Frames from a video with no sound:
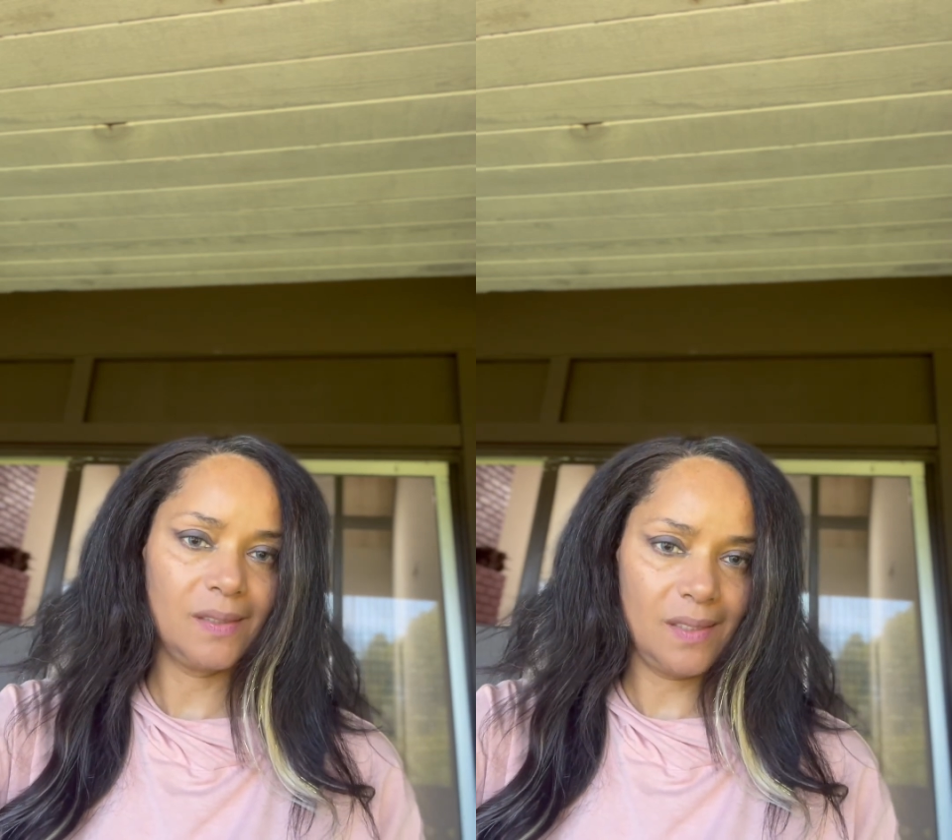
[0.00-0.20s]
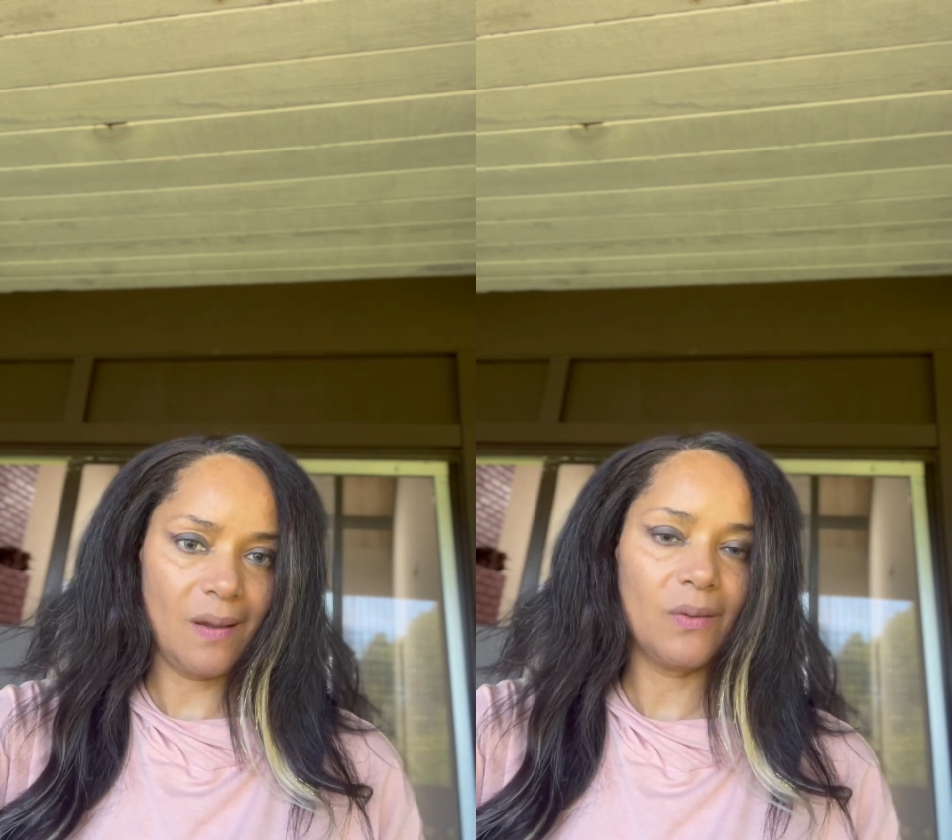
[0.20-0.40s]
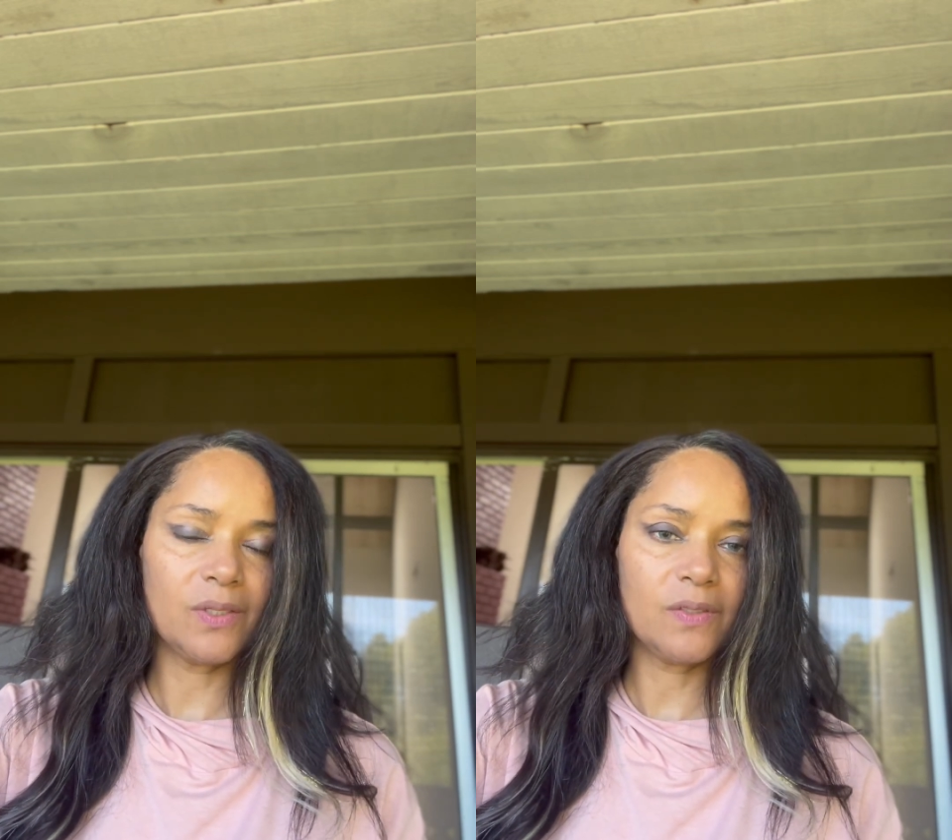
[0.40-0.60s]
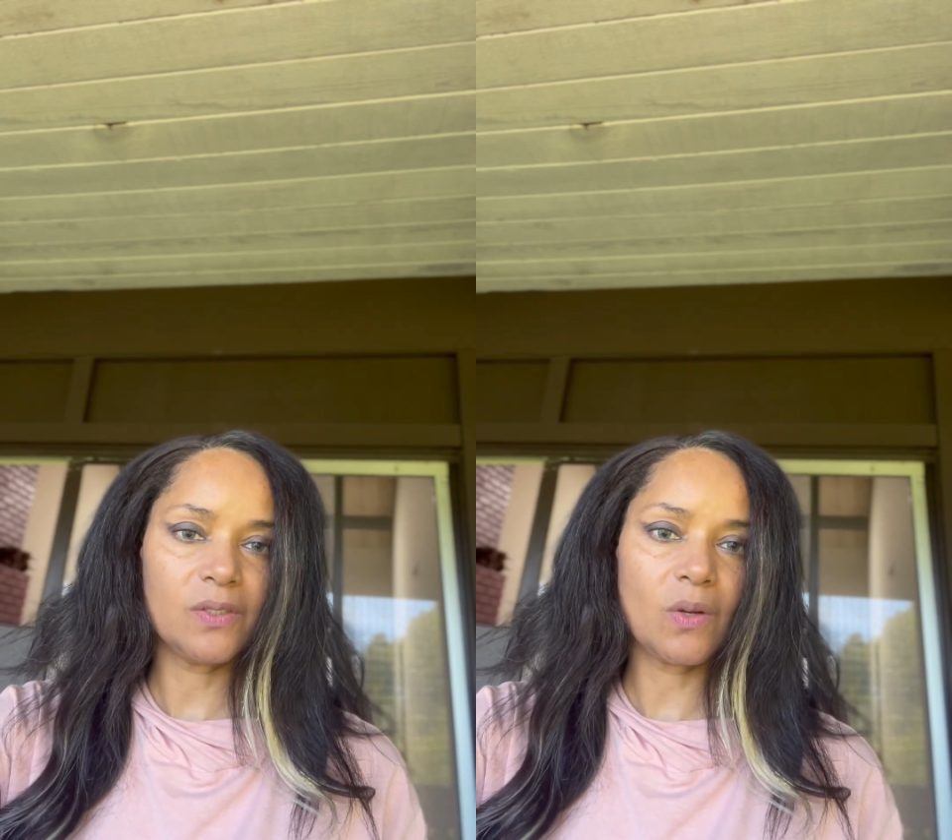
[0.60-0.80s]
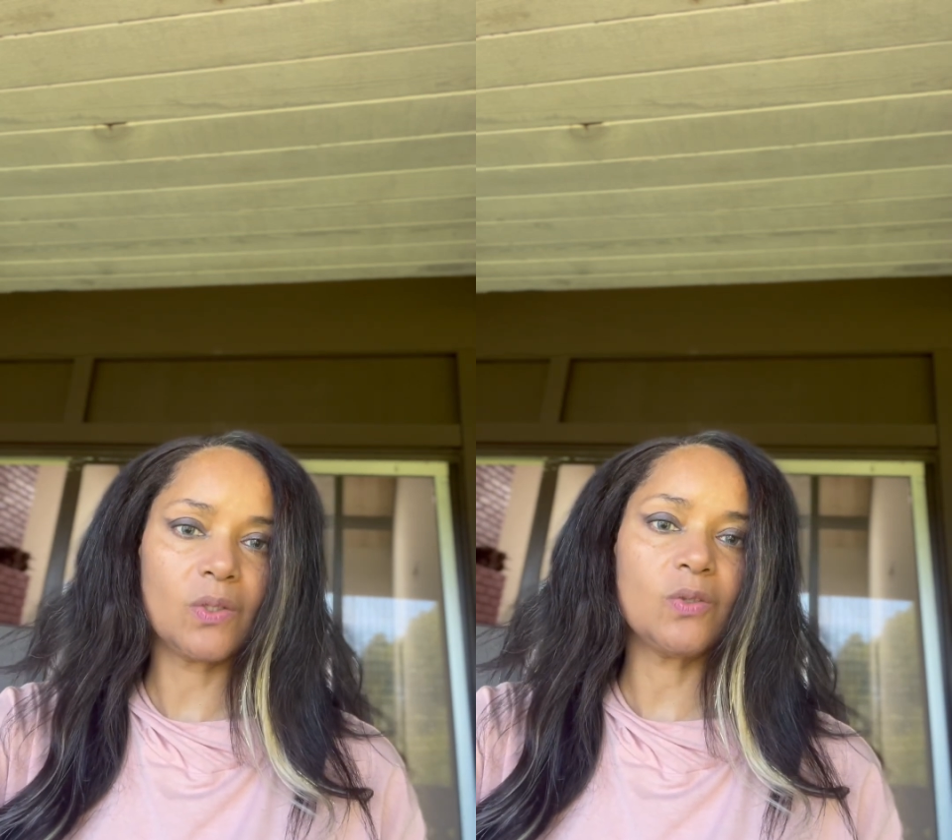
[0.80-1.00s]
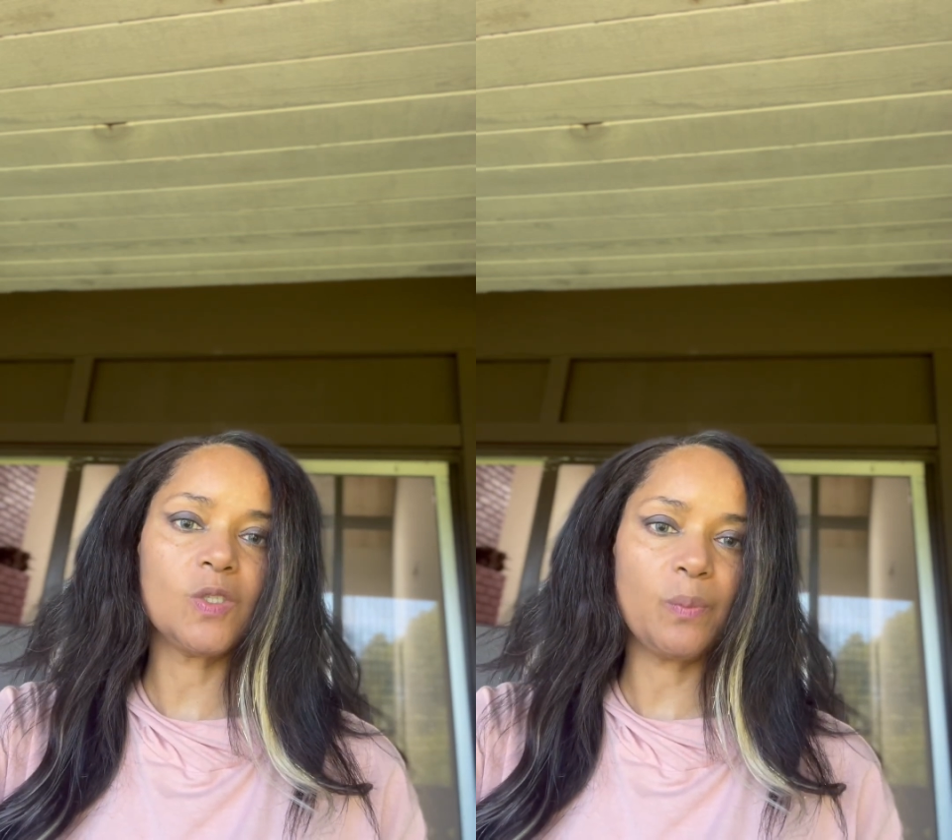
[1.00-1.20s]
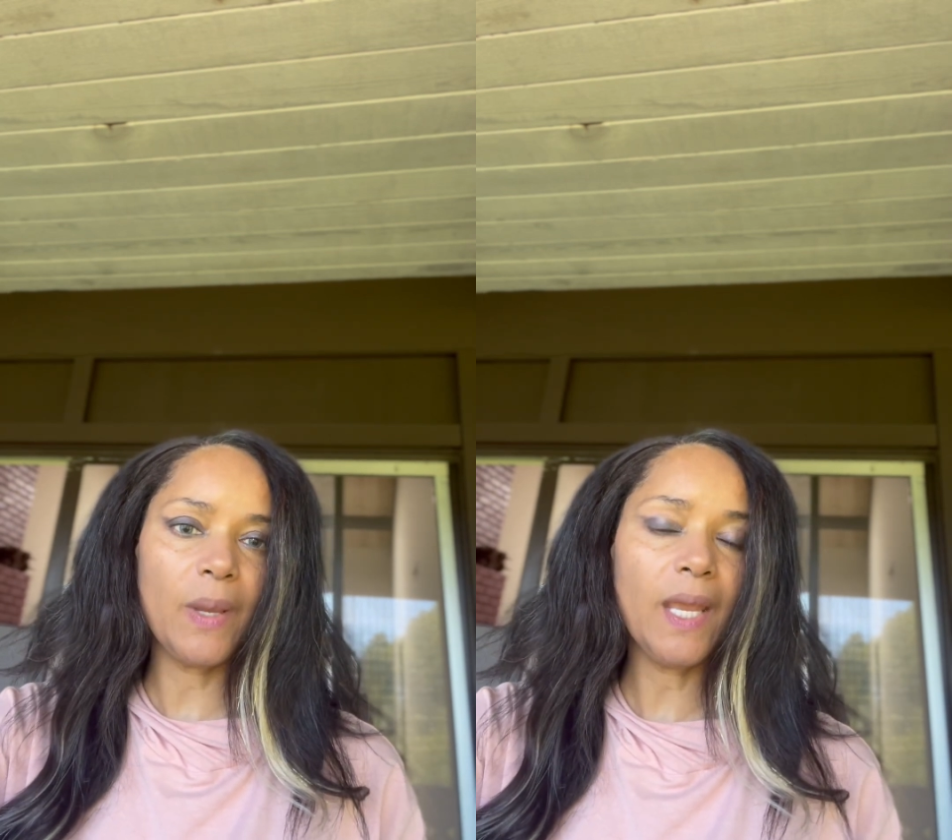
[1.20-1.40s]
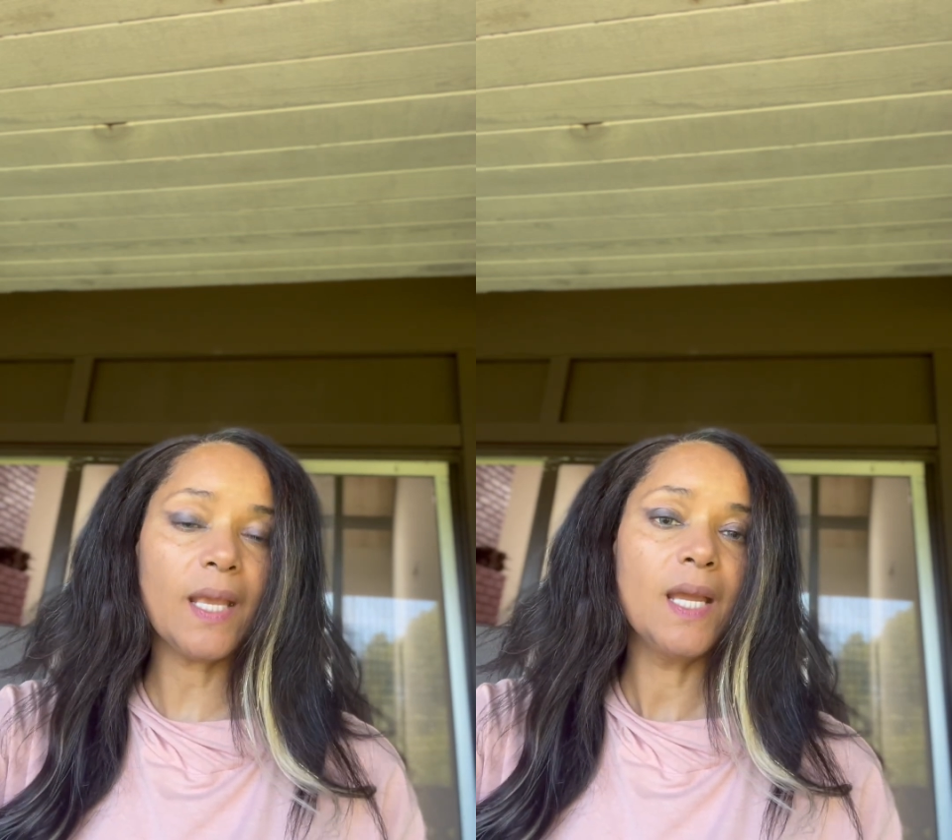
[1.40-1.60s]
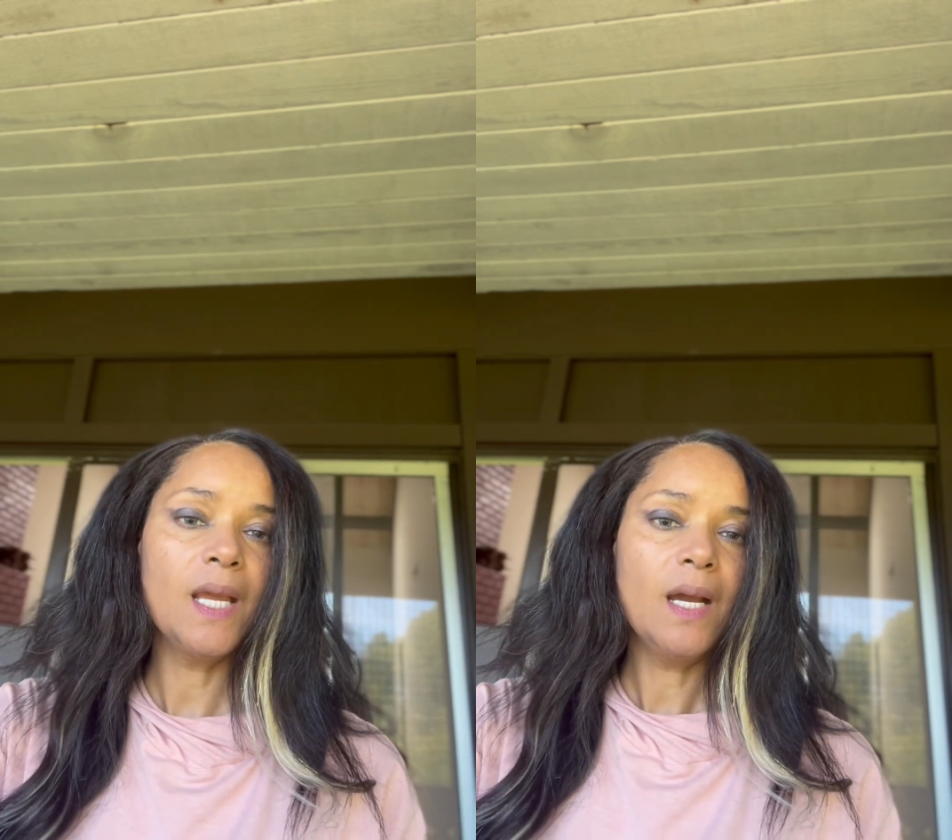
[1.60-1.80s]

cells, so to speak,